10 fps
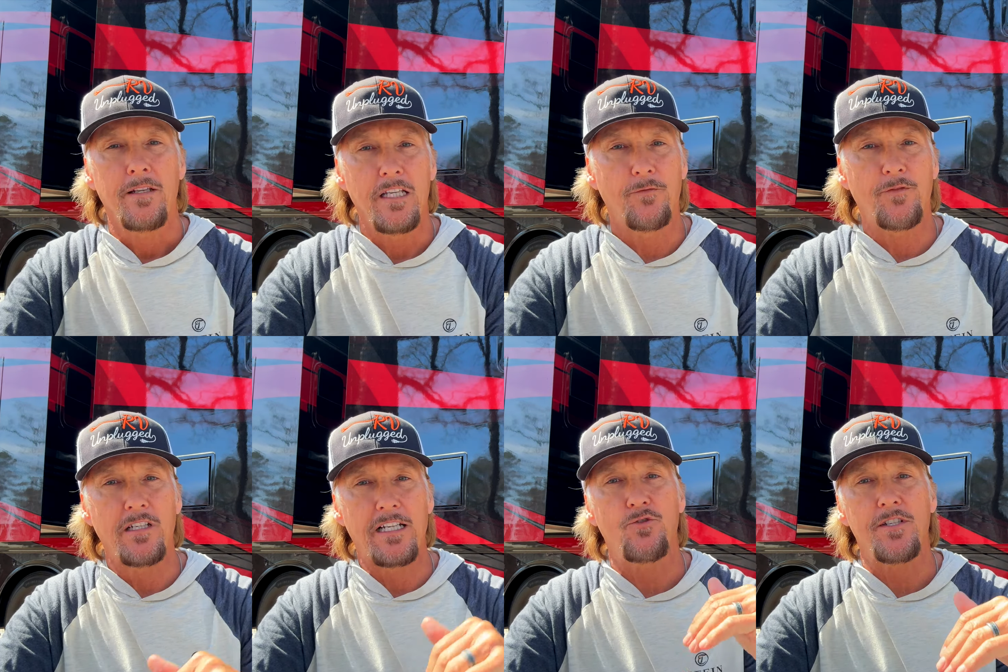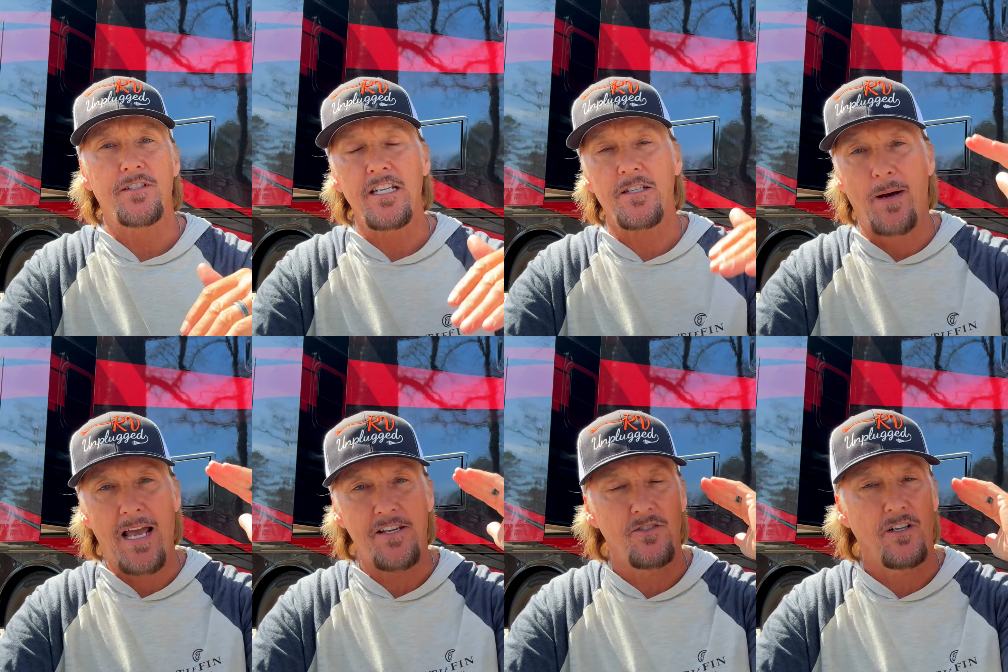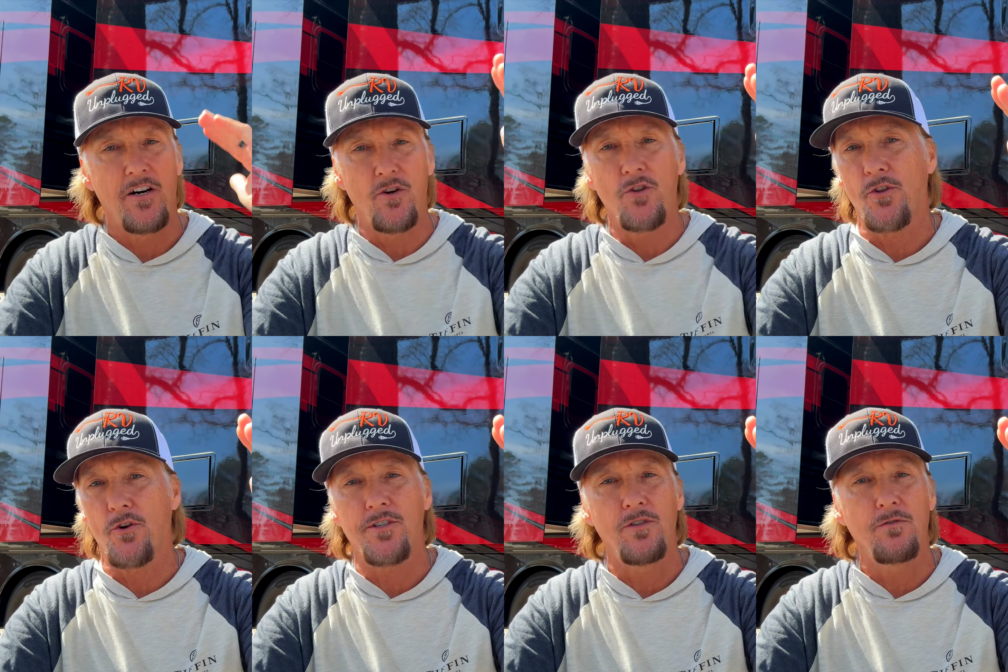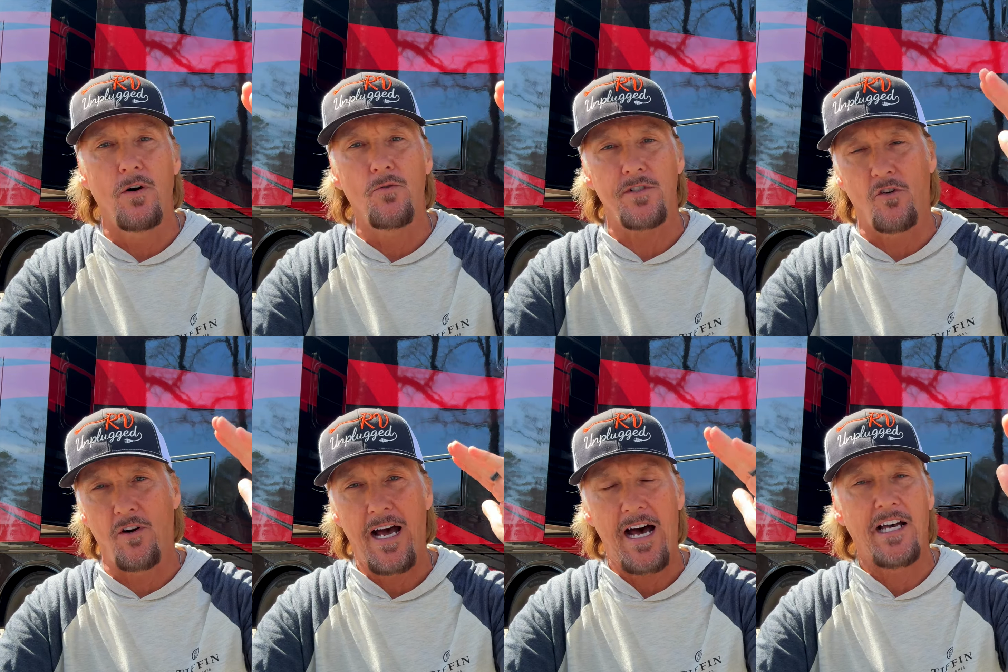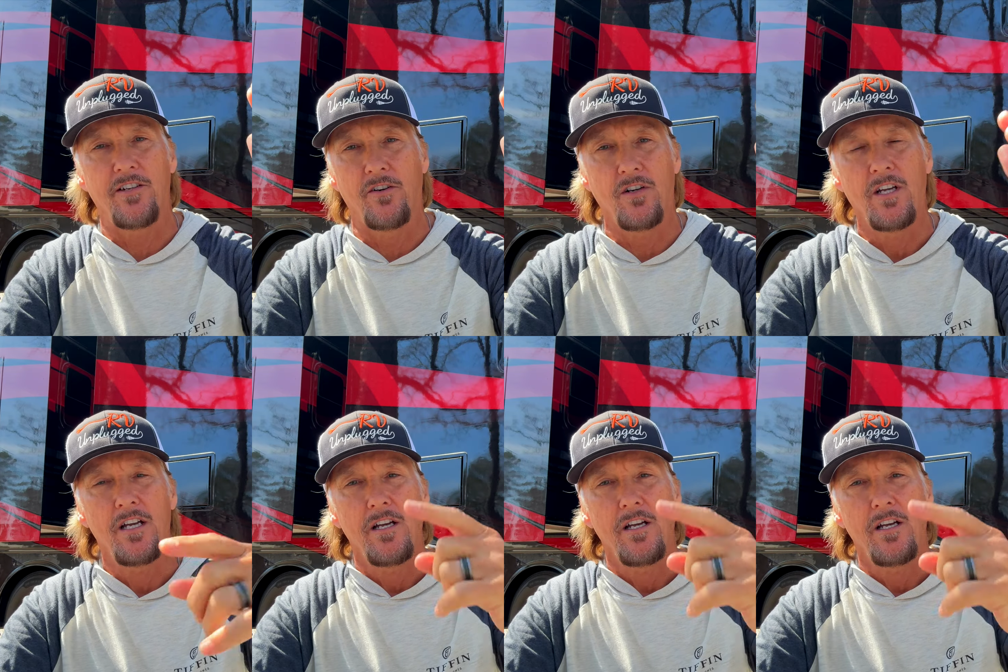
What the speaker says: If the electricity spikes to 132 volts or higher,